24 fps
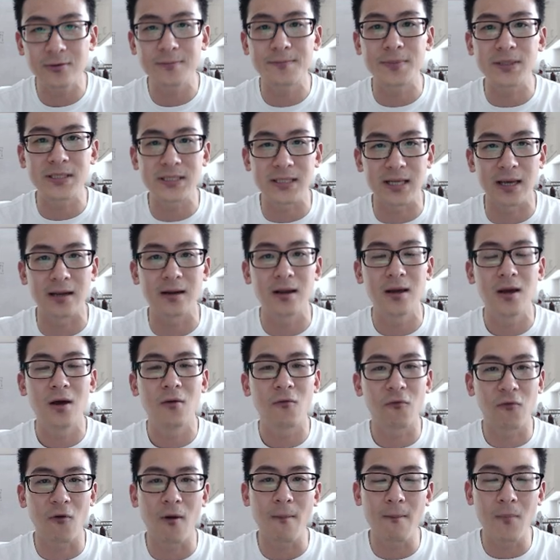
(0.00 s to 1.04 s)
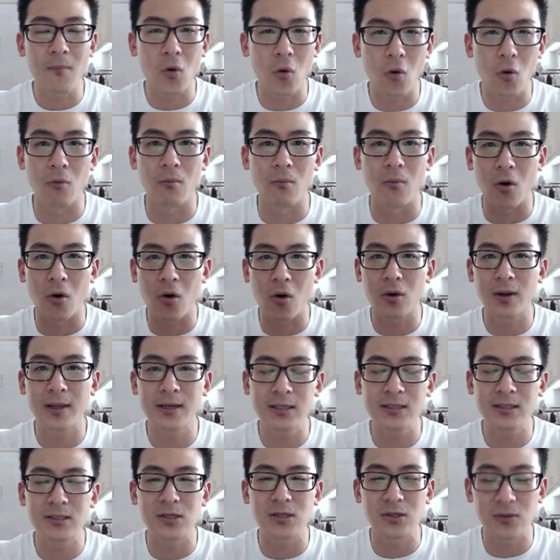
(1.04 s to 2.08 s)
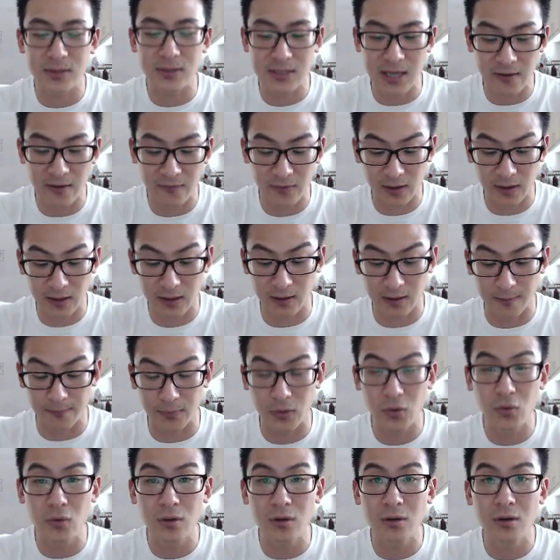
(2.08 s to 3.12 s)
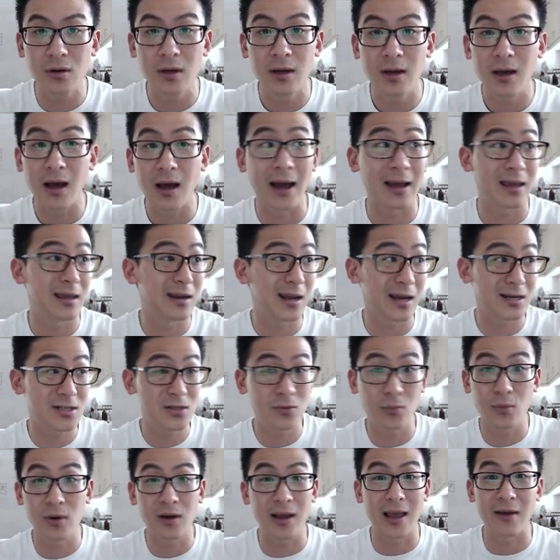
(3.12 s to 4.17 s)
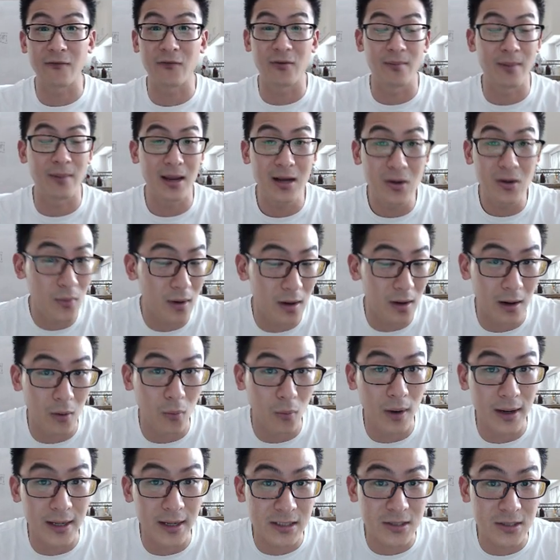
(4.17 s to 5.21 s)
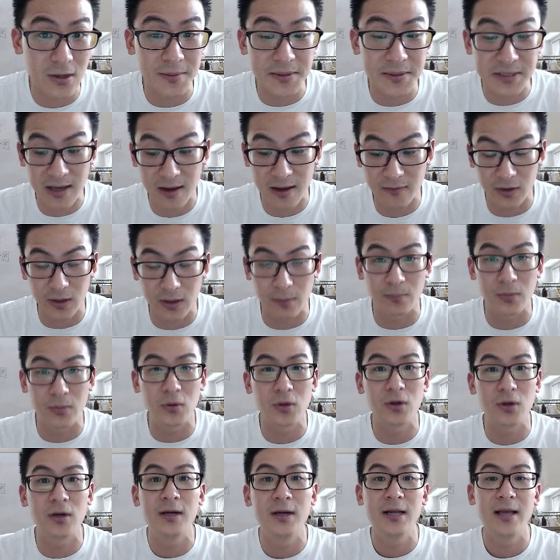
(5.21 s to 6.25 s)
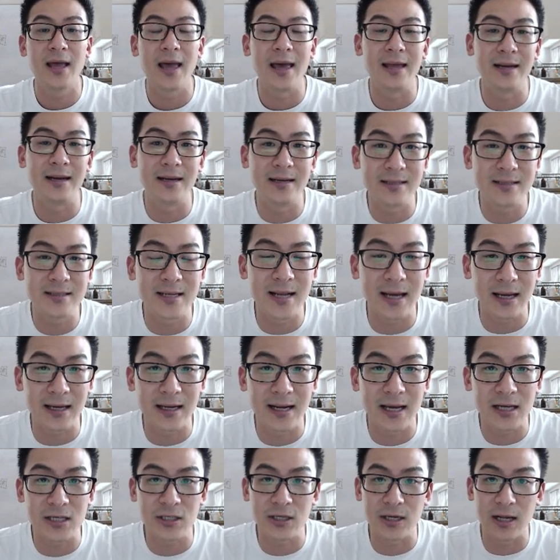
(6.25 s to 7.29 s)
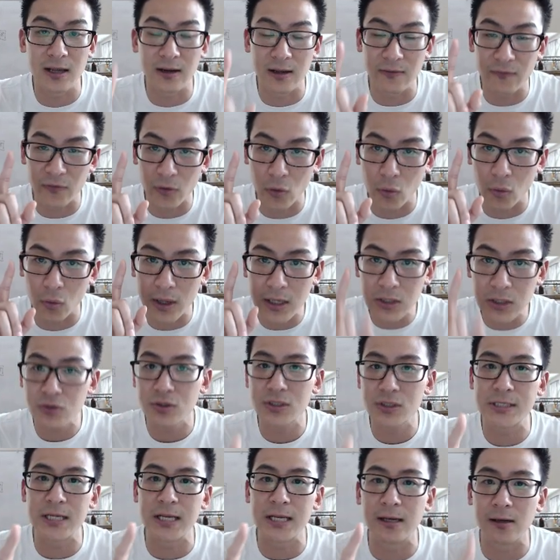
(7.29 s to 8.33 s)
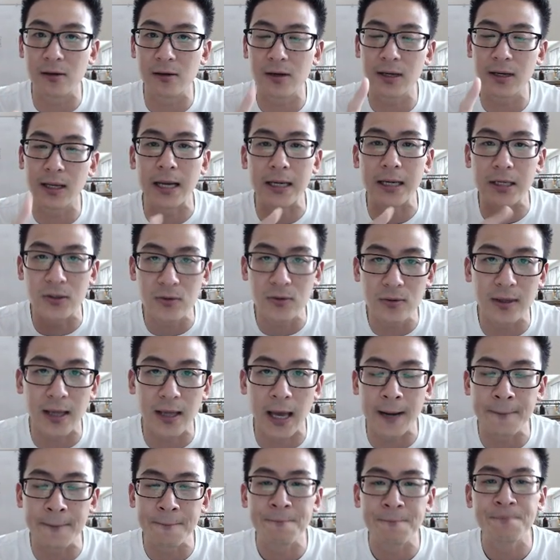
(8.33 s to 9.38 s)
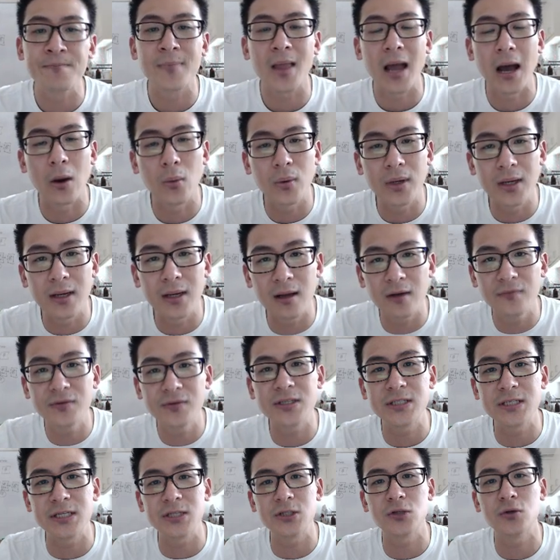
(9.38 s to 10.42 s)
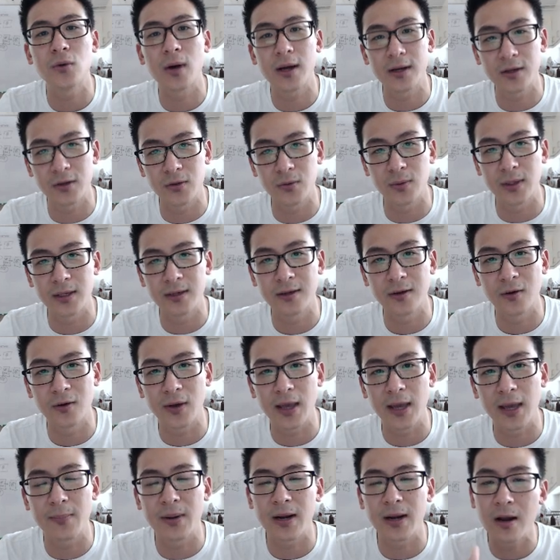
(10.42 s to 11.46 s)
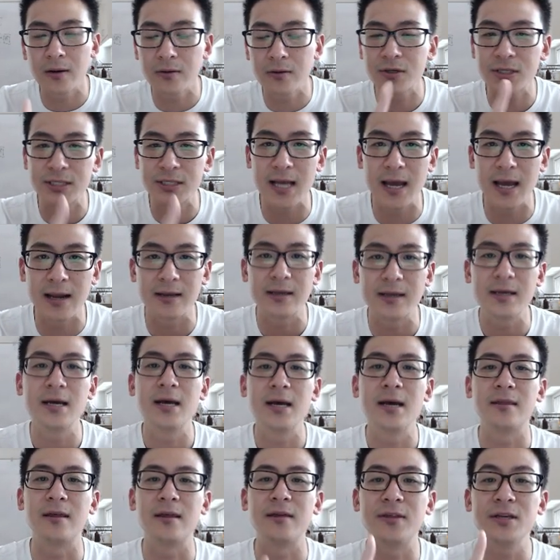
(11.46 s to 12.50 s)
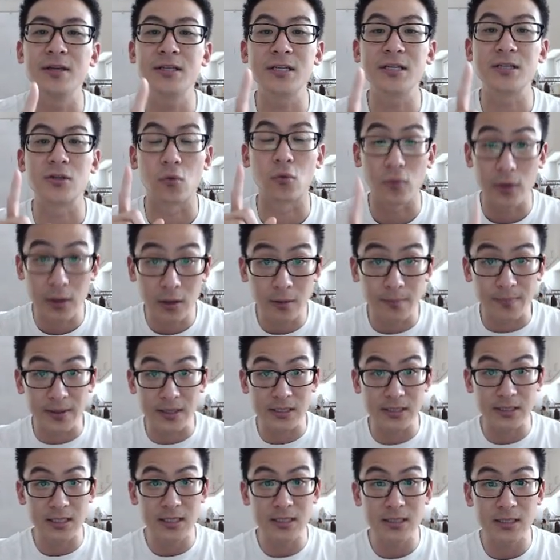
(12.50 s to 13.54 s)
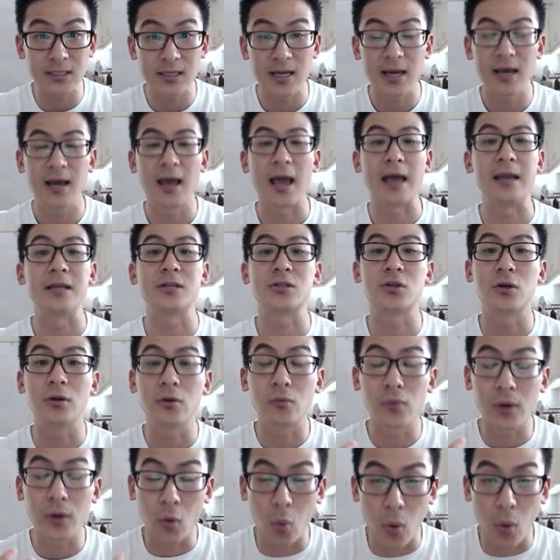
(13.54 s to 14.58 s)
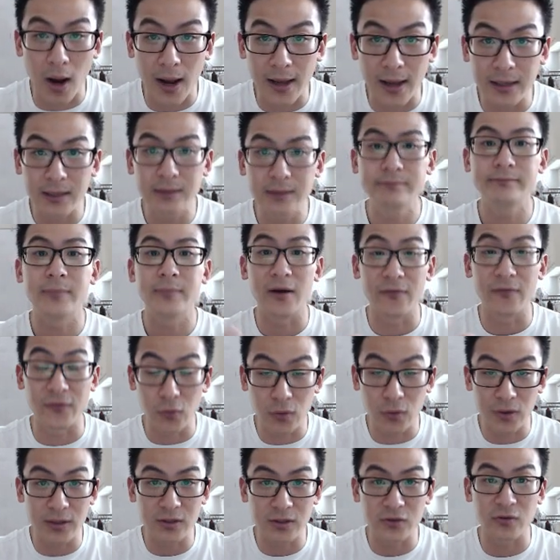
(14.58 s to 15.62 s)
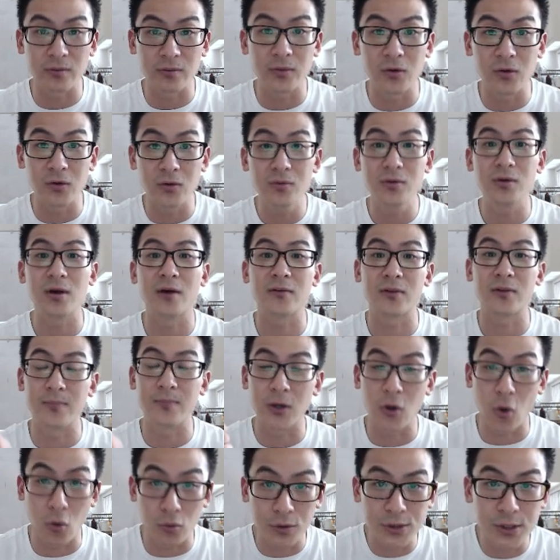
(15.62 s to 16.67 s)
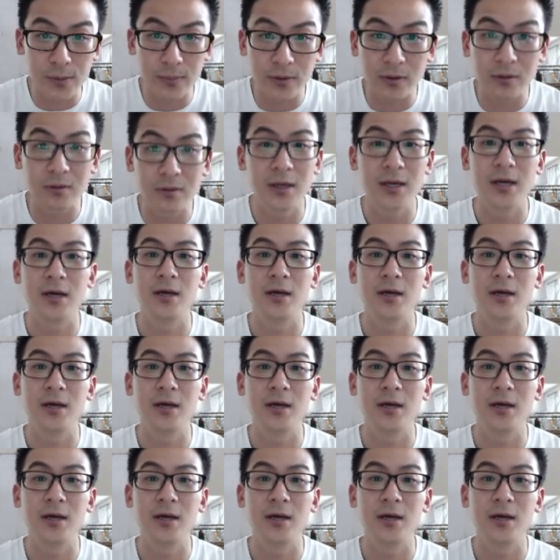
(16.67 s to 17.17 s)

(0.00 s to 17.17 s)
percent from home. All I need to do is have a computer. I can actually work from anywhere I want as long as I have a computer and an internet connection. And if you're interested in learning how to do that, I would love to teach you how to do it, okay? But understand that this is a real business and it's going to require a few things from you. You have to be coachable.